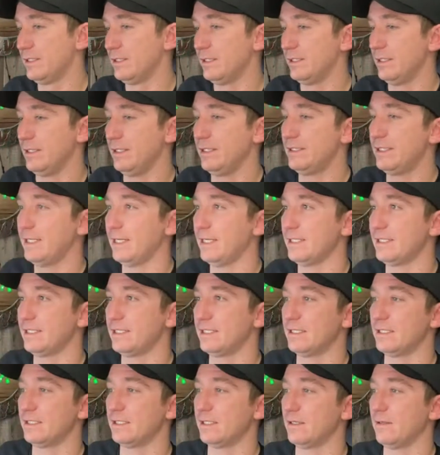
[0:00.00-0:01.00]
This
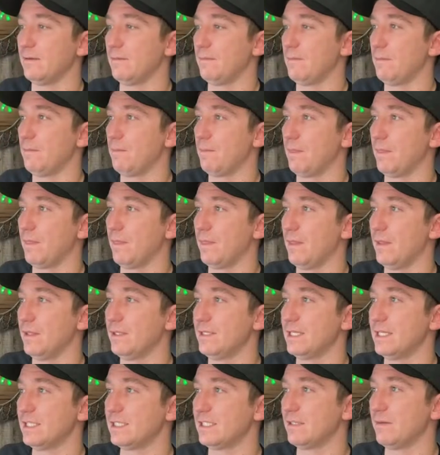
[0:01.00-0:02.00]
has this
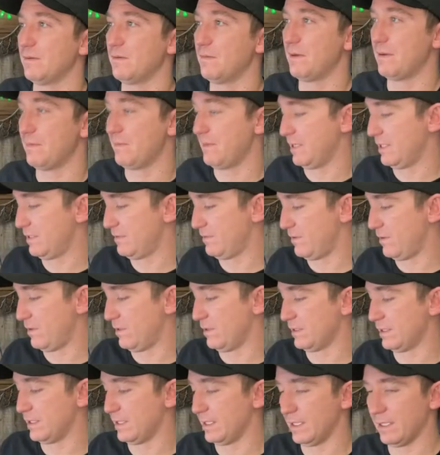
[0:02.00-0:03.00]
has some of my best
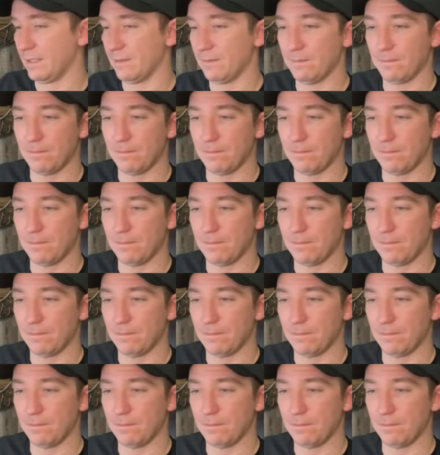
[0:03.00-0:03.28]
balls in it.